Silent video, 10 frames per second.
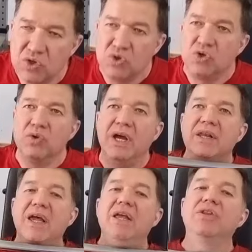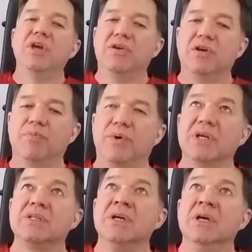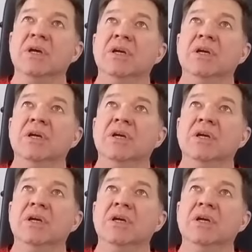to do an anterior press.